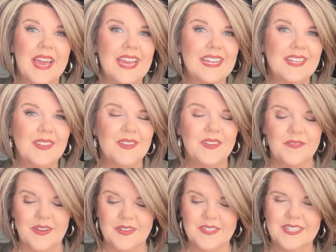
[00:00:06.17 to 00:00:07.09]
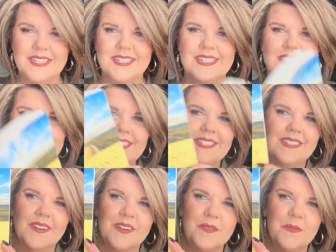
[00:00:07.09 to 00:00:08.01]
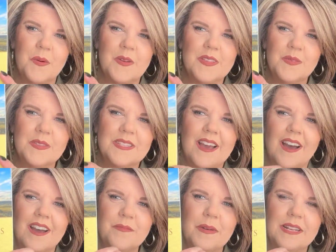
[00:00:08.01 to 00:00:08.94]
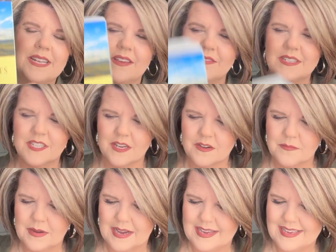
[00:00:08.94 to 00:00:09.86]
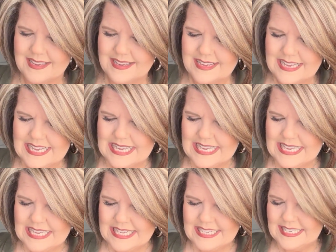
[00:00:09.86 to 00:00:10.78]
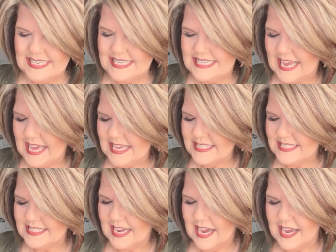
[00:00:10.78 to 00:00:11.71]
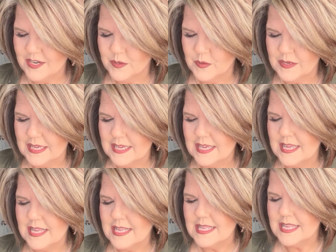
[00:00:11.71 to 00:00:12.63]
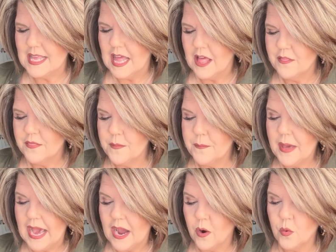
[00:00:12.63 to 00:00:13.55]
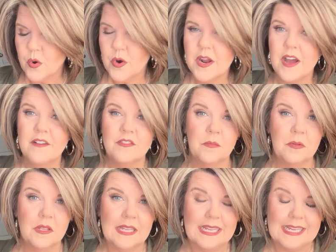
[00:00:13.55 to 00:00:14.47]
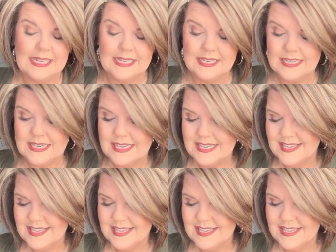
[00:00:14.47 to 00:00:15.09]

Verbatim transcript: a new devotion Turning Points with God by David Jeremiah. Today's title is The Power of a Plan.